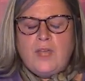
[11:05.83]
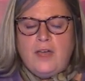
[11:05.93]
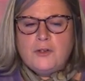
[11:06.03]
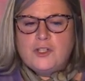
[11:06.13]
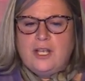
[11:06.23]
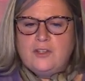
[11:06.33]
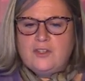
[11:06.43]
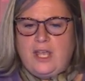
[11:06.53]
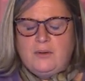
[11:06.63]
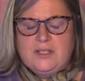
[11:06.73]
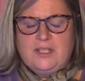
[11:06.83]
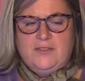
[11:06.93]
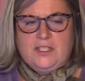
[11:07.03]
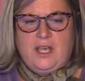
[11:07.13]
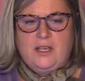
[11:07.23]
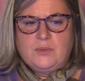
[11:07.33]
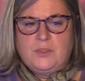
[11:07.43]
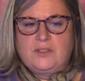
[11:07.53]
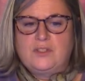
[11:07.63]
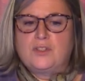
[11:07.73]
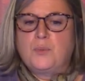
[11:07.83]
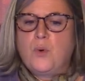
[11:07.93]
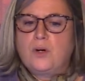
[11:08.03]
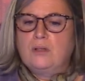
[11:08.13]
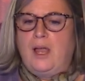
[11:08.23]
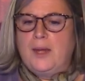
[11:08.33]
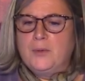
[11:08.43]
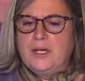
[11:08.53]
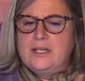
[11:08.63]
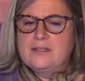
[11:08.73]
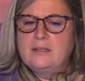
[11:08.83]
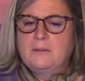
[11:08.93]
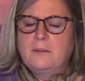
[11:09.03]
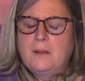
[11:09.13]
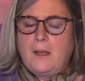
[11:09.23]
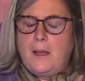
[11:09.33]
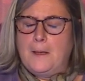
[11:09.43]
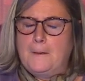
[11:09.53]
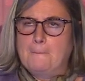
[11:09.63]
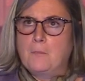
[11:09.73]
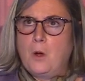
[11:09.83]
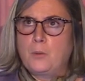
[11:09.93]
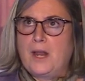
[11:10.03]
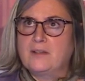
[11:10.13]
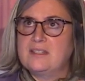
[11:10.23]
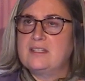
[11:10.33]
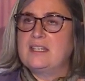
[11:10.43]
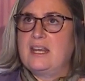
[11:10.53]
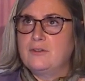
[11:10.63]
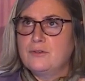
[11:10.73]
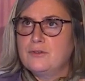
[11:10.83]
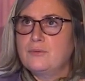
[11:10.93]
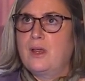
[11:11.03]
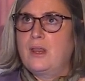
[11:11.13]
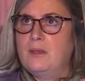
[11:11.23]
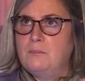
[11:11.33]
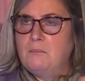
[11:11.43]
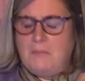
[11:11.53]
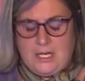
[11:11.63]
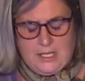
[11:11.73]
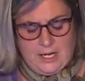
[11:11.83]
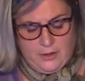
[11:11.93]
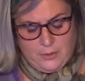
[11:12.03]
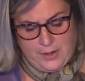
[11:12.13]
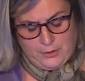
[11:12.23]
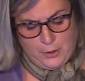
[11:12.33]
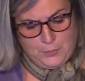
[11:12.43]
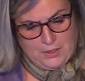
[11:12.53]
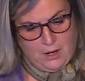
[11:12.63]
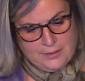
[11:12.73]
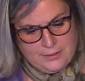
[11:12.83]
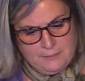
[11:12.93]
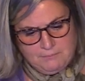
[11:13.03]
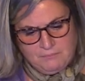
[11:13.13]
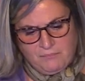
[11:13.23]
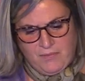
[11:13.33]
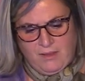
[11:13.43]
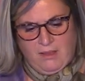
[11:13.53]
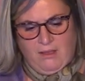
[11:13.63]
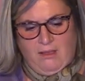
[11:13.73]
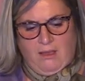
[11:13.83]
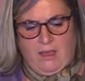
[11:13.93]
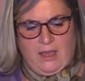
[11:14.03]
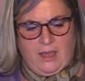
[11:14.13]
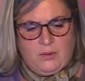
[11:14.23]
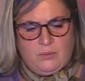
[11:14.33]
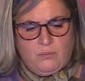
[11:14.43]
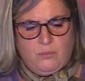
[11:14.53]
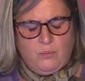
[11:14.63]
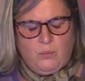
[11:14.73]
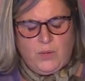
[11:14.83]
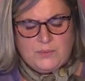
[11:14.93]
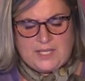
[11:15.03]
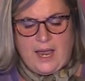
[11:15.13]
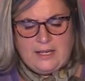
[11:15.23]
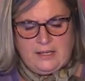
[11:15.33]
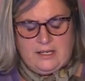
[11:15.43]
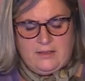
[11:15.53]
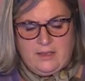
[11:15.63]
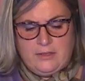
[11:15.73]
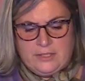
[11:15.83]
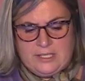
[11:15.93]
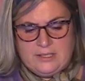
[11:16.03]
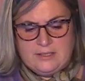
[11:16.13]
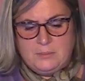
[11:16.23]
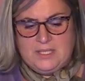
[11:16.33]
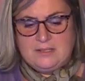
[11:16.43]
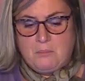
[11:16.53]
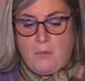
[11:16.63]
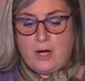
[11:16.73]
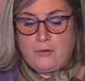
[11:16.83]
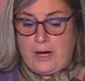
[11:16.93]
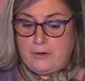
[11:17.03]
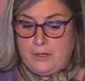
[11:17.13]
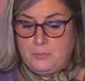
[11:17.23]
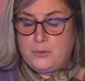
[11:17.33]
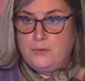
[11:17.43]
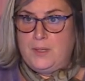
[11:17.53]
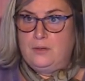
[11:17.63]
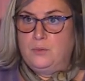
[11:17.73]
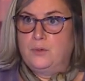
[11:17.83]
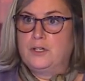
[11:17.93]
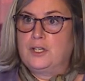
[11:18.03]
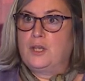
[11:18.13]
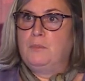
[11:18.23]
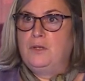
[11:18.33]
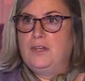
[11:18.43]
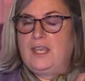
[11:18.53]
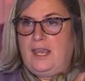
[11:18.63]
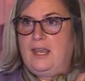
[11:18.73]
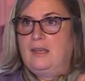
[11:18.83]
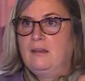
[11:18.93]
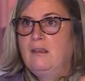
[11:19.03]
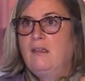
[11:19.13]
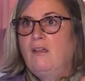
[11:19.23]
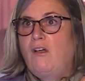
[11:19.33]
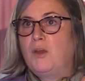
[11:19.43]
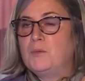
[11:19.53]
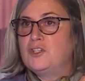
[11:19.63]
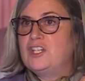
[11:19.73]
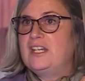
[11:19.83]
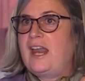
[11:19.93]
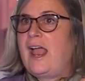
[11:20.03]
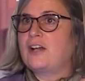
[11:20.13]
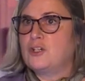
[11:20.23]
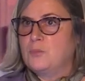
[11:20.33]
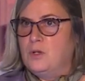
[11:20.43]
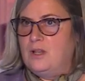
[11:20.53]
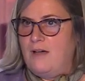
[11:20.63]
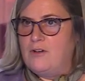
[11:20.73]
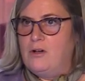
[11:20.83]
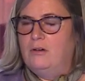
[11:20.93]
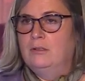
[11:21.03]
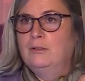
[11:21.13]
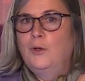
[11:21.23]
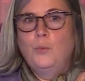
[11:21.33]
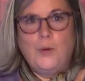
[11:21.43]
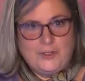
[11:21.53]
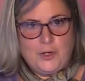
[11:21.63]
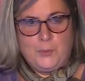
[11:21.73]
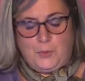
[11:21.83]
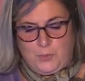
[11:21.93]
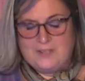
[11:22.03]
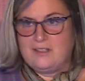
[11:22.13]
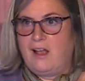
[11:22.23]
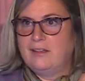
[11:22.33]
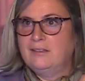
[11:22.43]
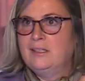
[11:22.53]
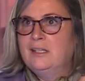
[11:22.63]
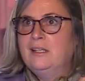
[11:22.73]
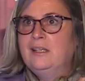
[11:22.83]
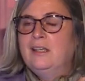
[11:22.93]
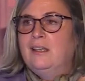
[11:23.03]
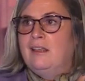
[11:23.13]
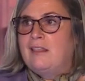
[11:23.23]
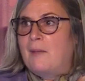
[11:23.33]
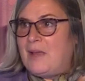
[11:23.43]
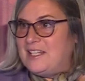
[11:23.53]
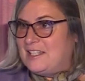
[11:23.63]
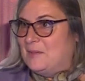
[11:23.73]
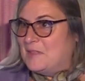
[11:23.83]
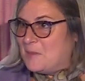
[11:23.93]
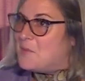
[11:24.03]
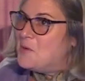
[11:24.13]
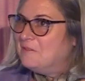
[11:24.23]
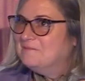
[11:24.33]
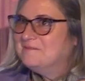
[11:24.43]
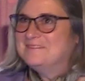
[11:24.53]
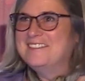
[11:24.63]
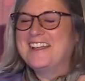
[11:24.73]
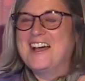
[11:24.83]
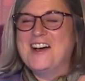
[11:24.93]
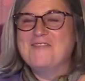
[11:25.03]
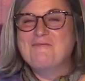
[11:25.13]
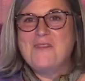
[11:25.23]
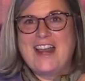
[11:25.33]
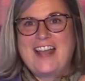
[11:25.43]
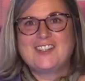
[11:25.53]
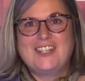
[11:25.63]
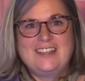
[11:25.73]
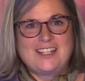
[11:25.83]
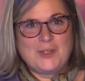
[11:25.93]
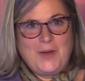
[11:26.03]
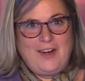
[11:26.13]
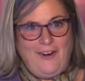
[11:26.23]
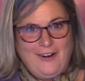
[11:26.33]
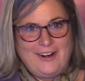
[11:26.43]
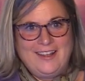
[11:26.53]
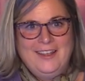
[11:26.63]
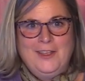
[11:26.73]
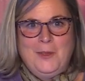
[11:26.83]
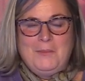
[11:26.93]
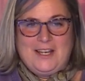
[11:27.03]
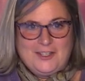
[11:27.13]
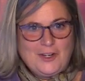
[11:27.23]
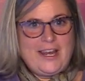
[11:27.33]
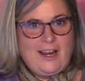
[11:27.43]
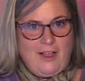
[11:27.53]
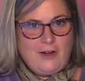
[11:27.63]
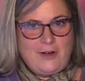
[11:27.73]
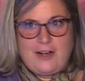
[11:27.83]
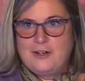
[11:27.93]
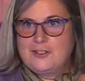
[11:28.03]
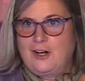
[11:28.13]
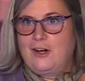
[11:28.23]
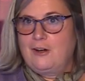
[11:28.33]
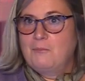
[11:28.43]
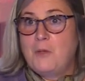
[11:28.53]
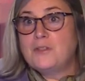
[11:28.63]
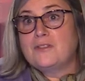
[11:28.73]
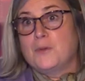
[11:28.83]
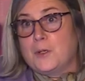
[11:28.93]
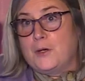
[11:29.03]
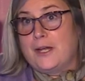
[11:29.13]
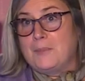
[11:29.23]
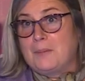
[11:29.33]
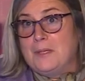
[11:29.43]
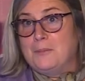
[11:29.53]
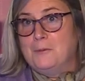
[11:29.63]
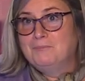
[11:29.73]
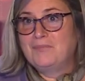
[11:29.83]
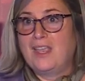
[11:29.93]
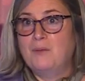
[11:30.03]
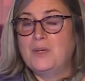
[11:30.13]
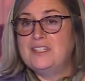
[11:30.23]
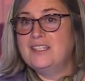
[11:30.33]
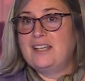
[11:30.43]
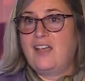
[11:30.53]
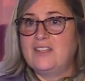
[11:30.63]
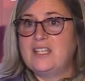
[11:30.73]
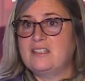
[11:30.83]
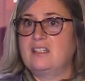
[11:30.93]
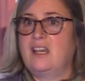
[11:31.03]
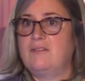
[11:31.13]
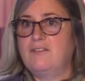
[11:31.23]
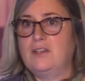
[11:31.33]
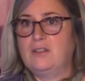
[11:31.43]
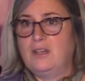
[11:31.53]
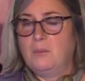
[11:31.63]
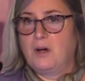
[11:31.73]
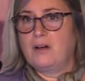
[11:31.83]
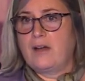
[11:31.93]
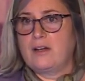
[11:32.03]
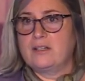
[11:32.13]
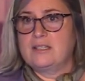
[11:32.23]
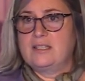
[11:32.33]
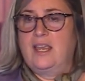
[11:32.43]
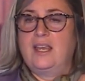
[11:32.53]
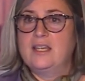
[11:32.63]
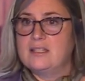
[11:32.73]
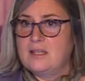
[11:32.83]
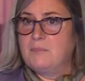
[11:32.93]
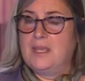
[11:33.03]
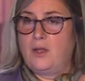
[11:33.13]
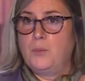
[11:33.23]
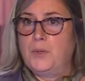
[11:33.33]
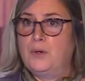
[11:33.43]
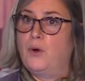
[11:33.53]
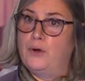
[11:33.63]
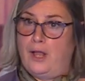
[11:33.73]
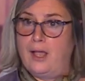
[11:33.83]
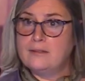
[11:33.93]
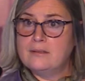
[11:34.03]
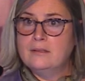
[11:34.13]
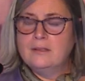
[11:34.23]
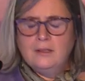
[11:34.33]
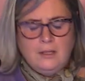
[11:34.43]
The other challenge that was given to us was to support libraries around standards and metadata around open content. And it was highlighted that there needs to be some MARC record improvement in order to communicate on a machine actionable level what's open, what's not. That might seem simple, but actually that's quite hard because our catalog records are, most of them are created by people. And we didn't have a designated field in the MARC record to say is something open or not.